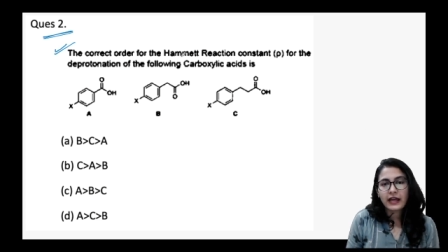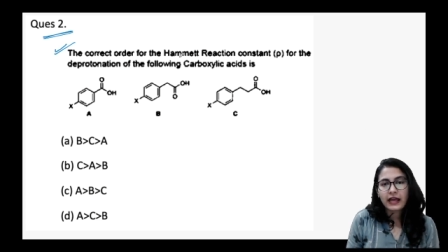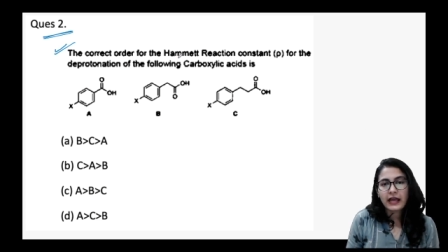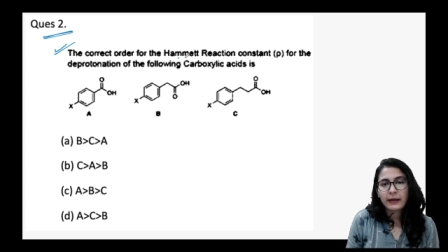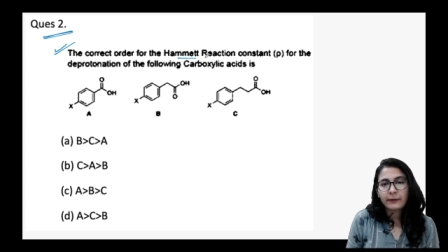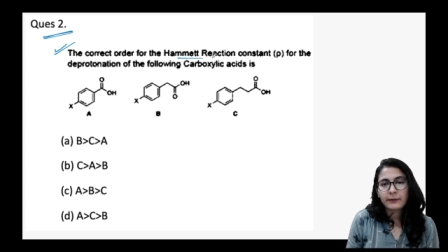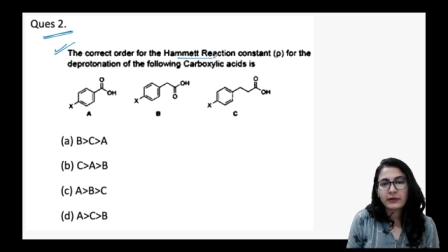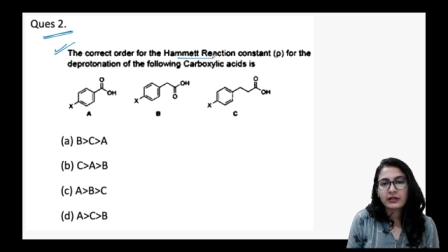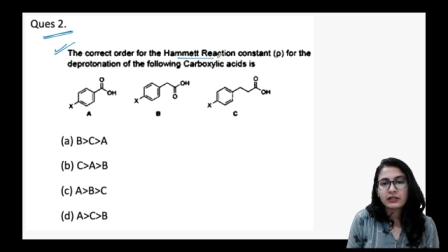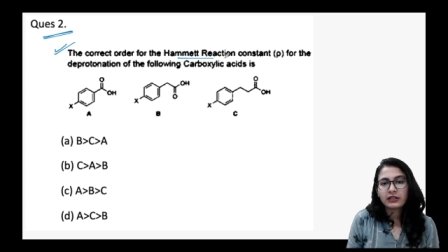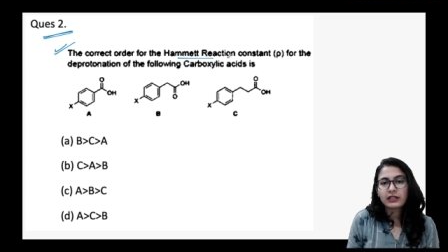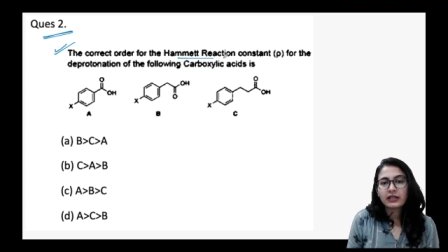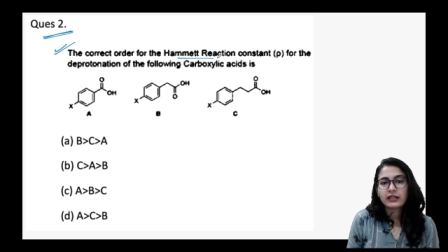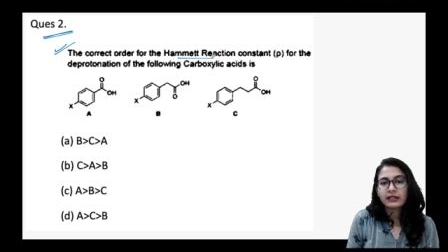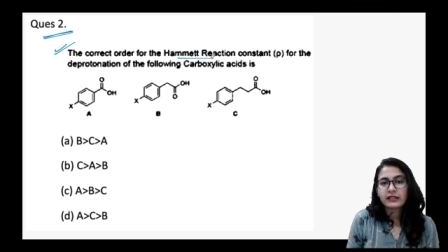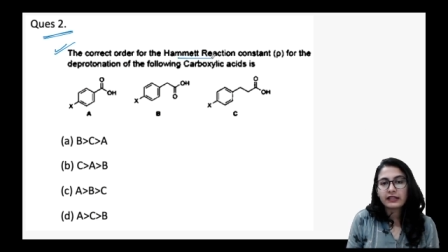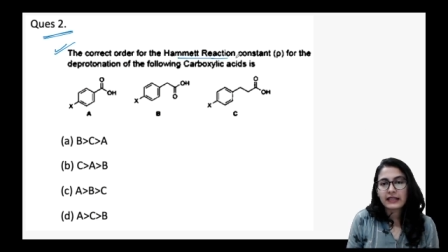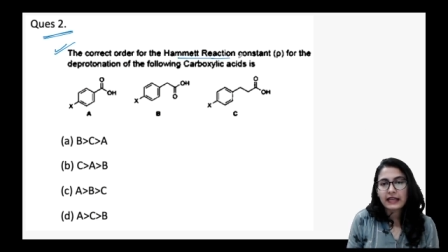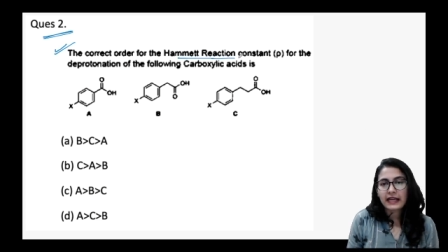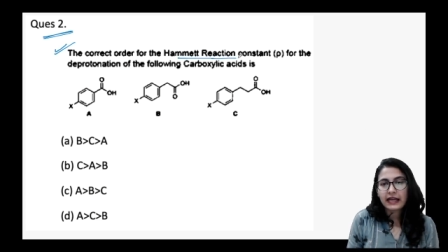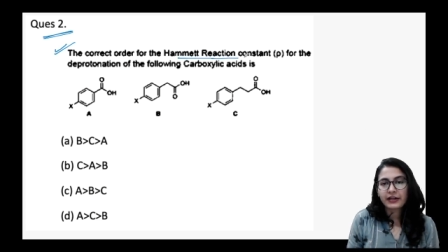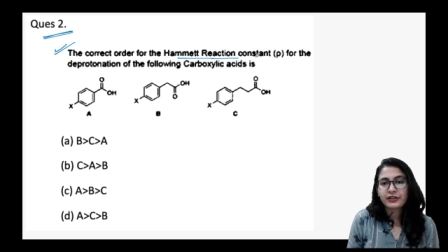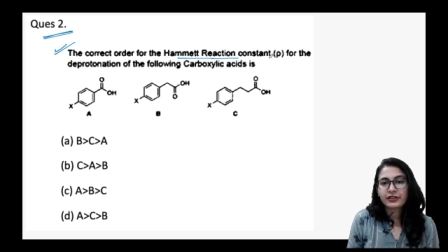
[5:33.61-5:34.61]
Hammett
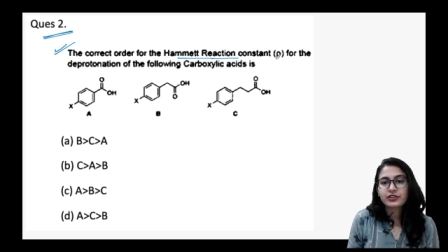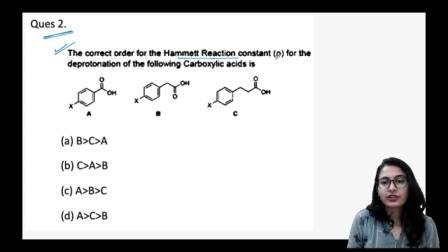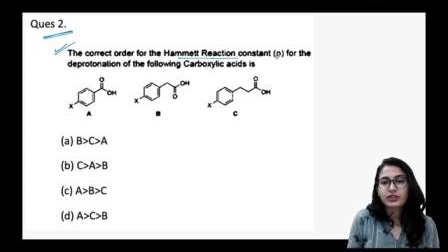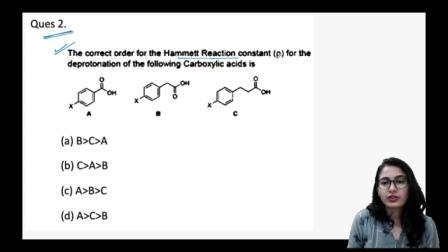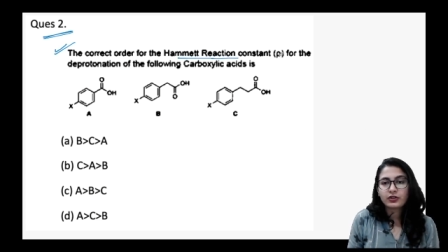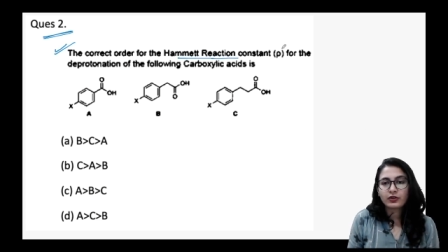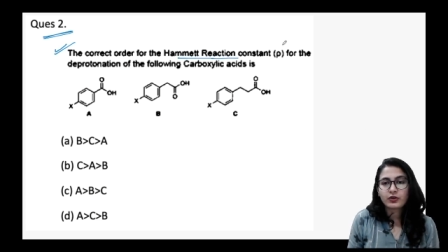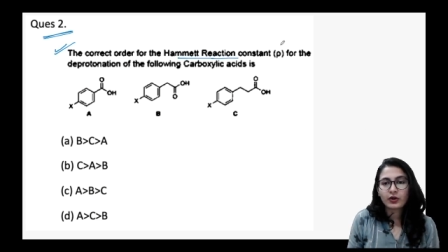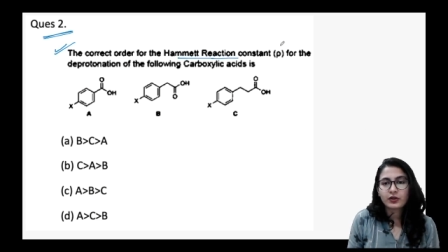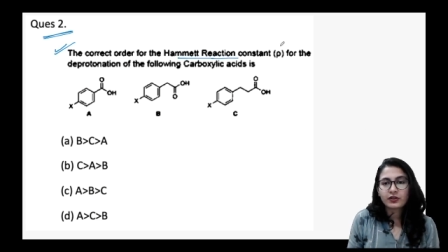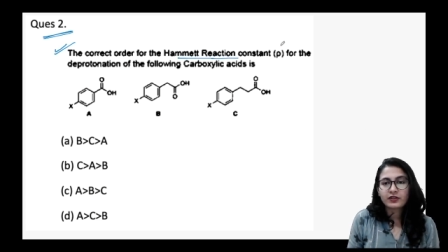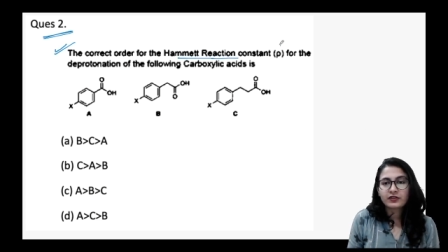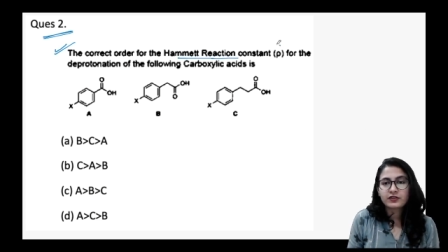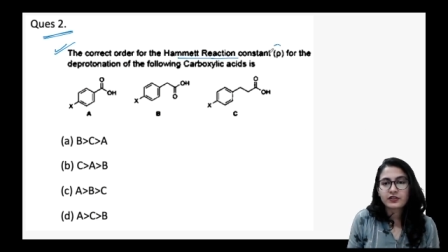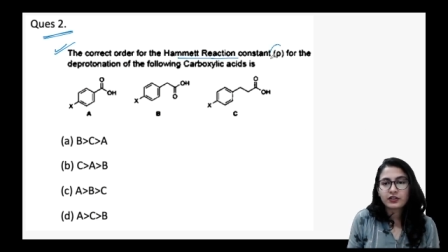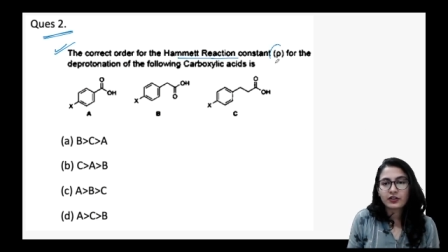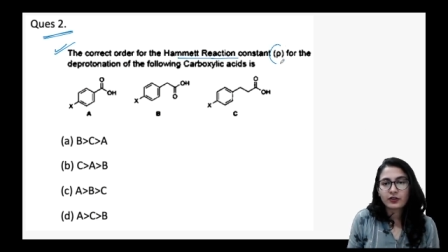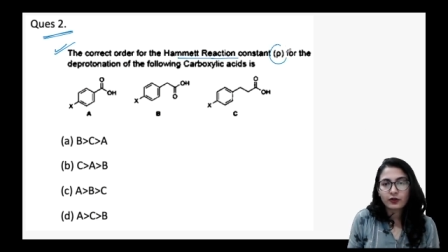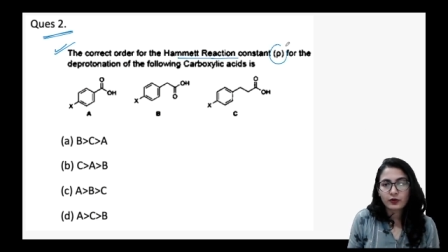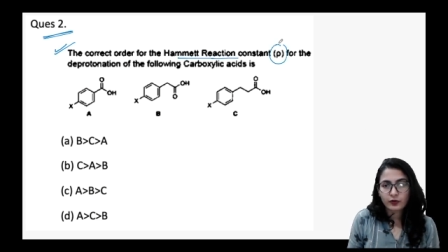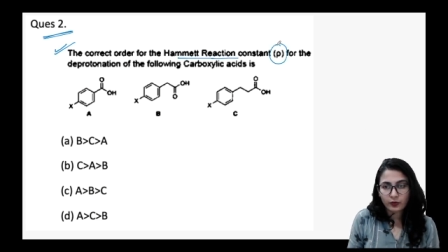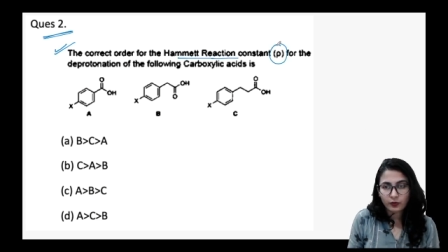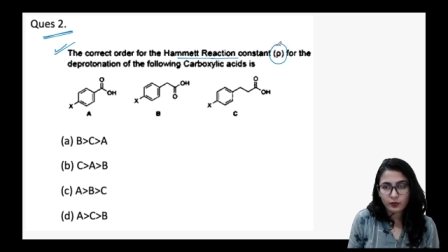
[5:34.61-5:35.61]
reaction
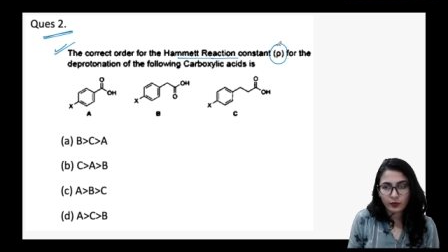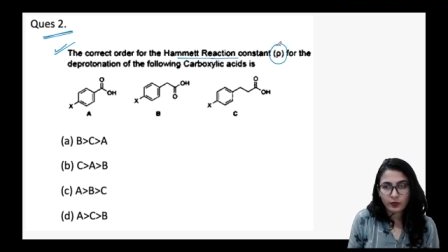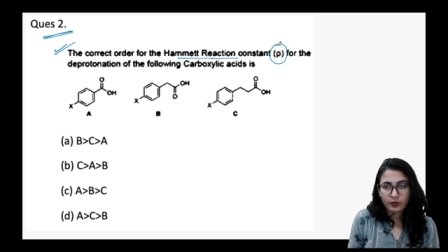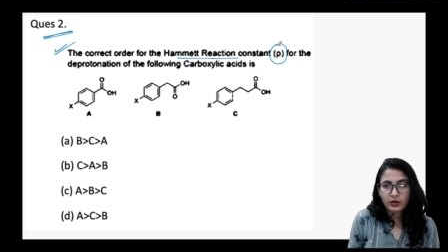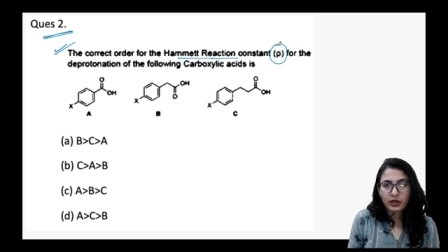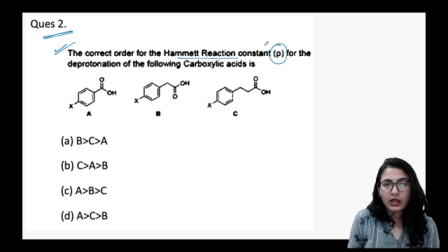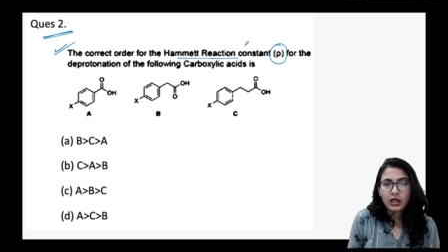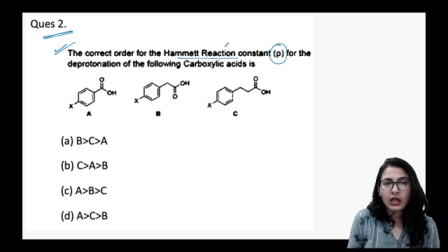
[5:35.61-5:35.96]
constant rho